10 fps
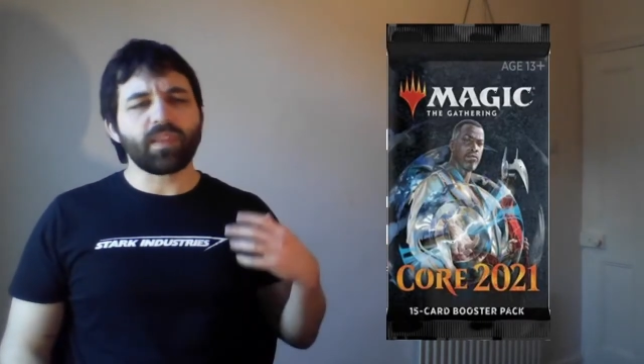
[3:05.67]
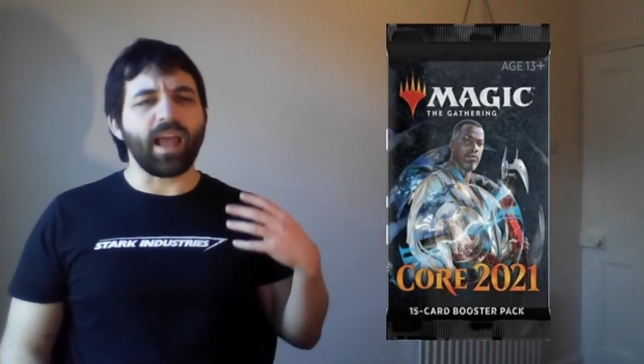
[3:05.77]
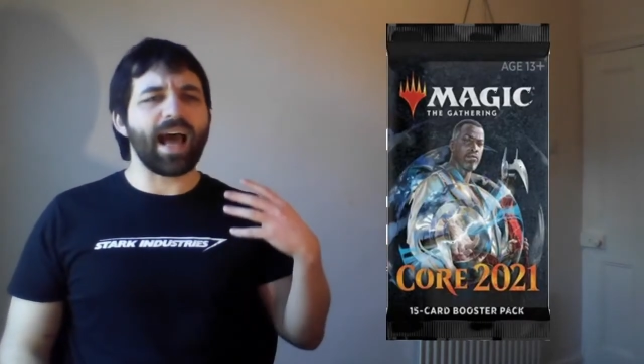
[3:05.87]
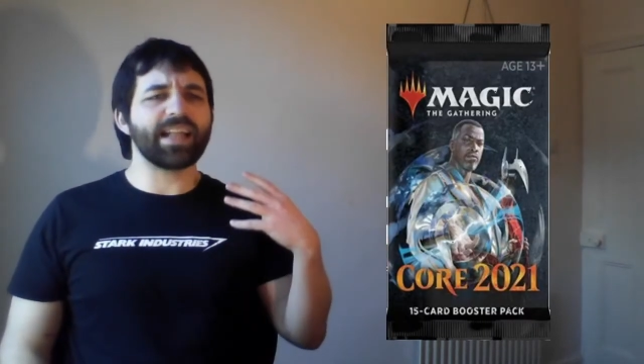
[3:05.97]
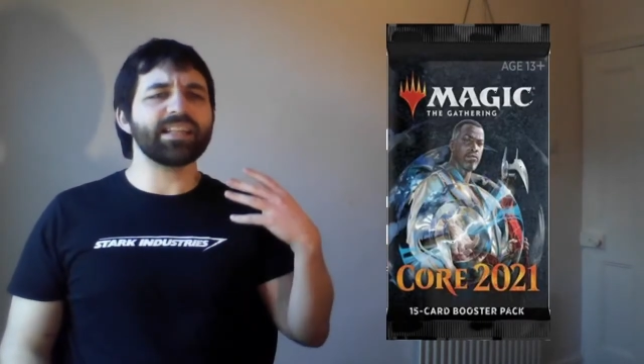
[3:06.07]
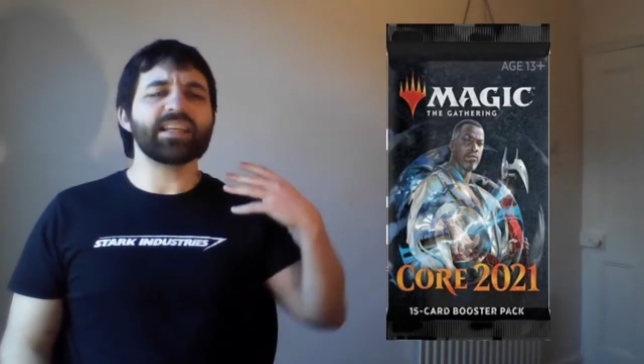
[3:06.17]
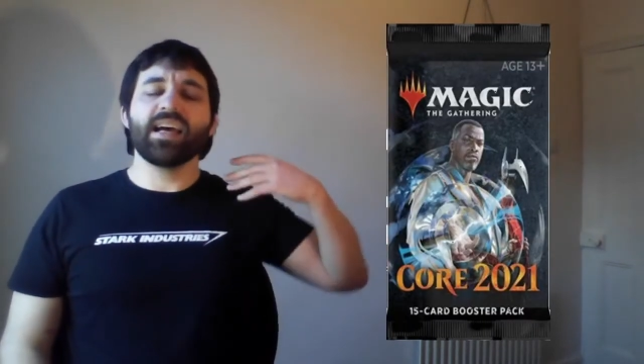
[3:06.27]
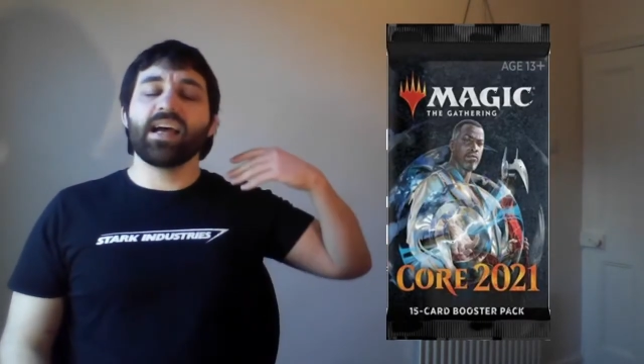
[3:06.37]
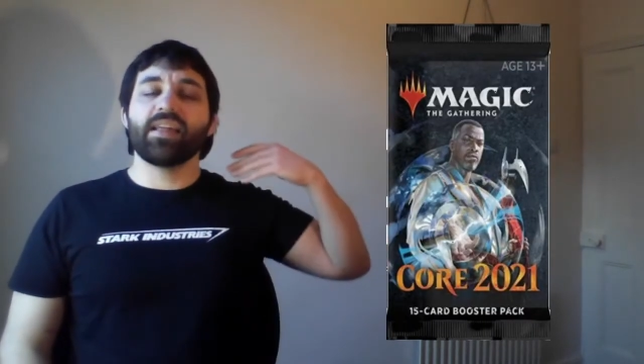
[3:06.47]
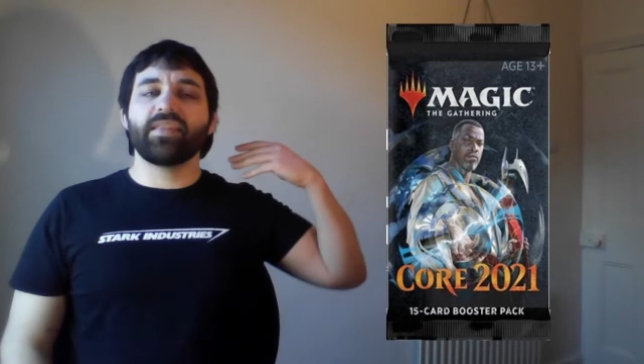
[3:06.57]
And
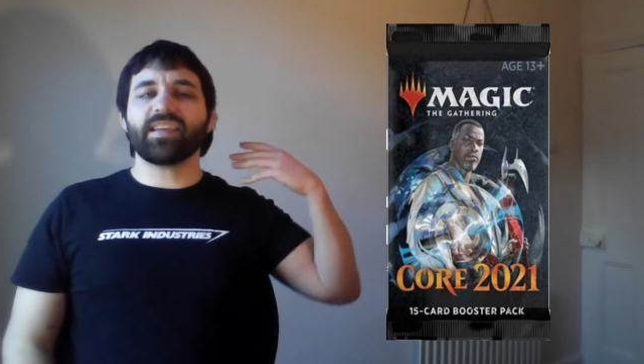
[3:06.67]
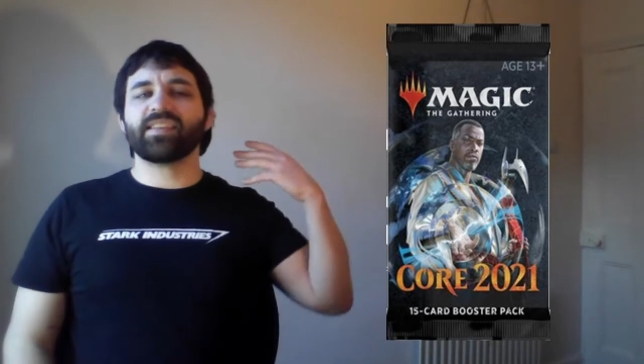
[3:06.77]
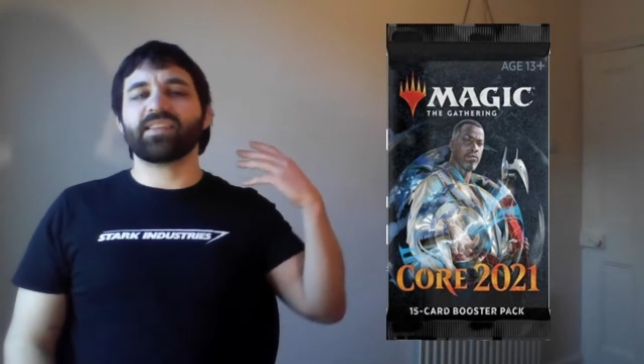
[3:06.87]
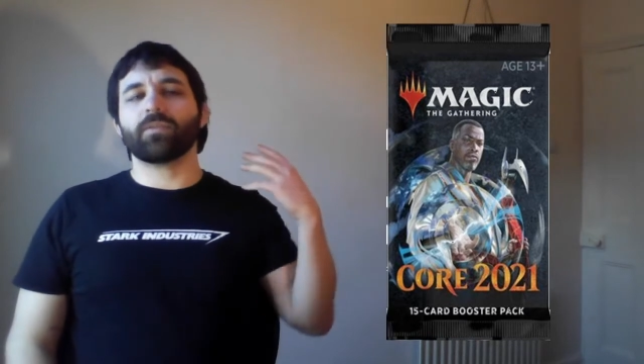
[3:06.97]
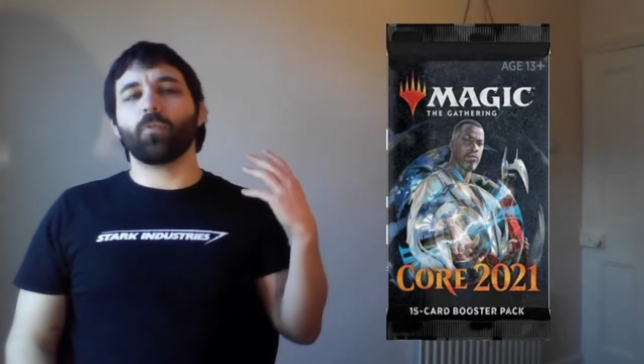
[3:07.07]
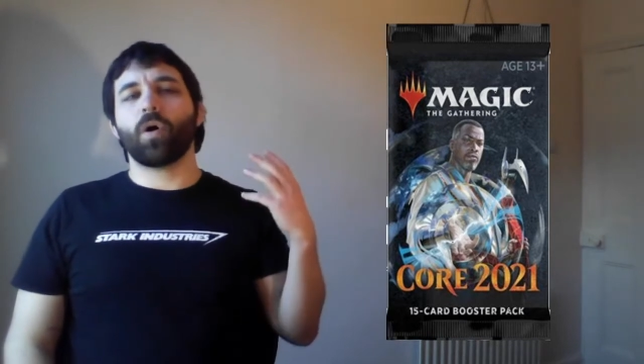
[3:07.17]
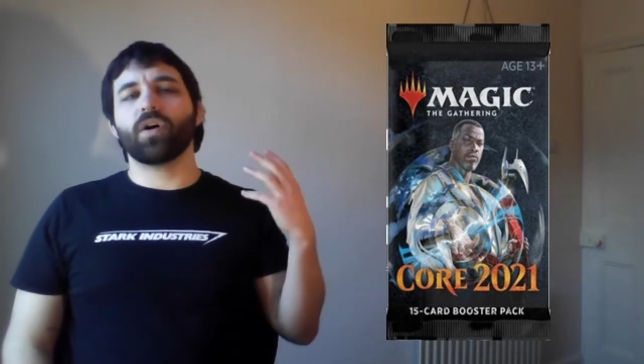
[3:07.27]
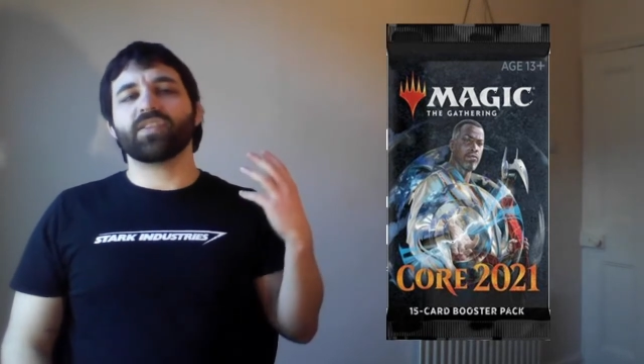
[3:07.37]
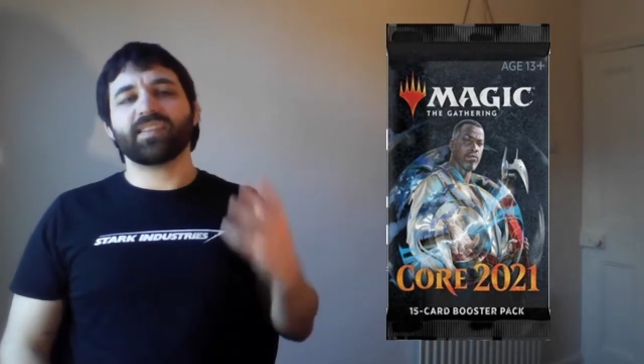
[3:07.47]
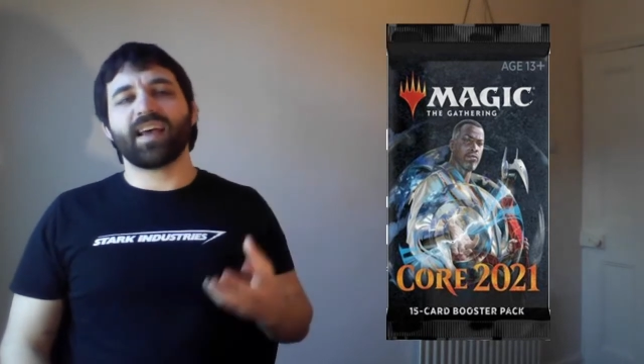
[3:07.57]
this
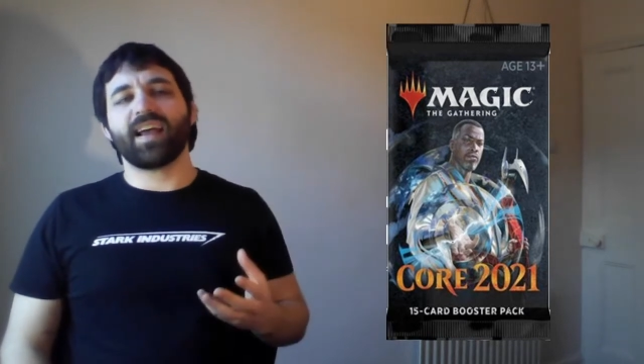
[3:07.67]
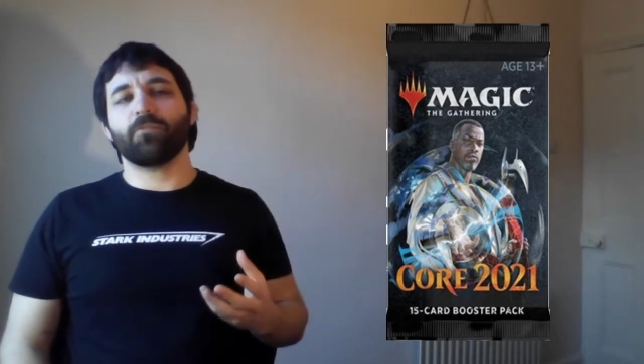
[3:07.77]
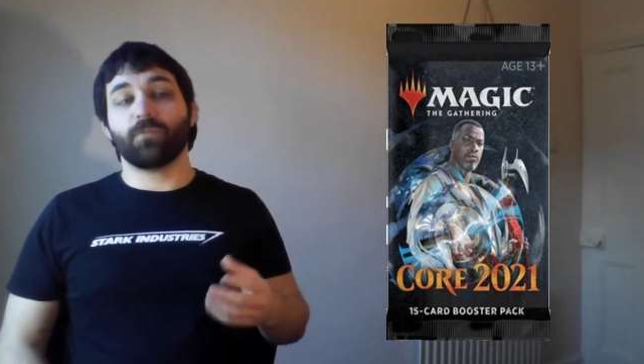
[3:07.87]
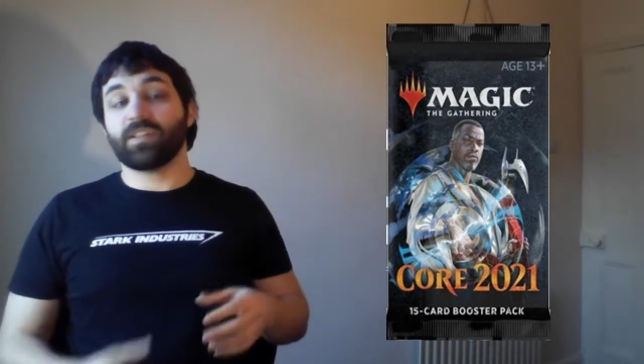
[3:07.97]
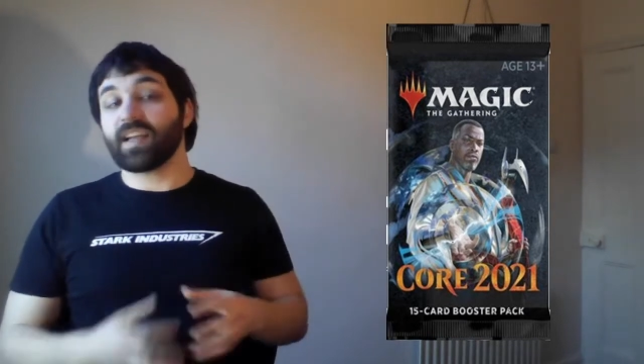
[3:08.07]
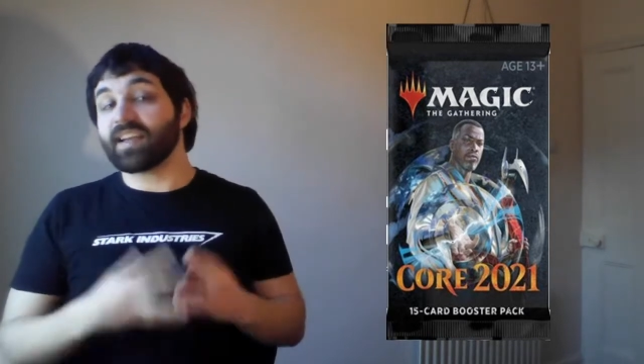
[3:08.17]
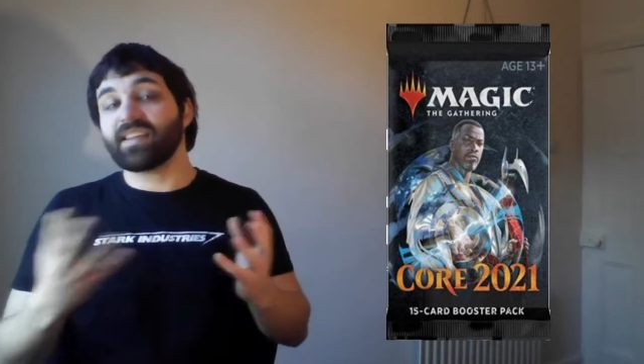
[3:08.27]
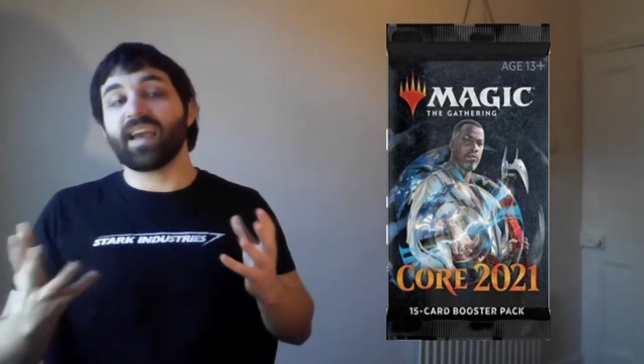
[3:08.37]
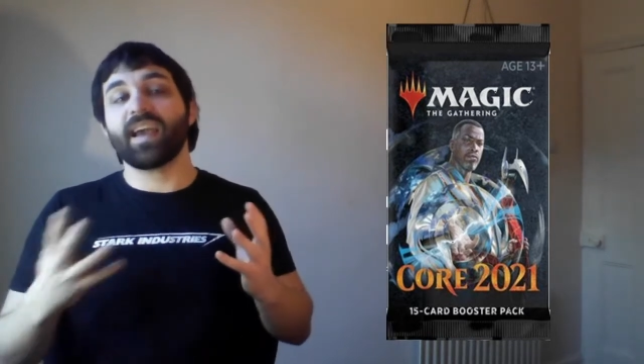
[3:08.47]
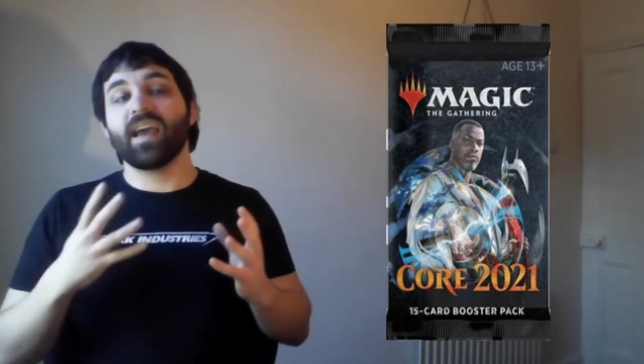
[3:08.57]
was a set which, like I
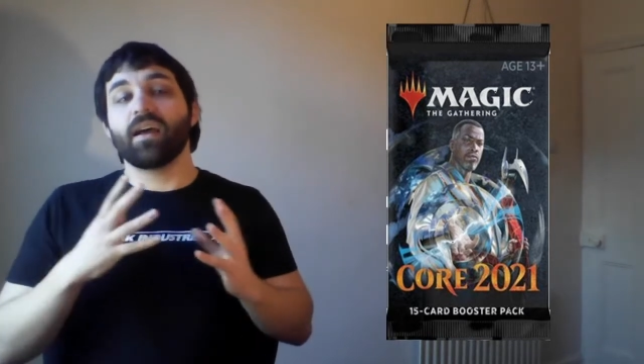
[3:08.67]
say,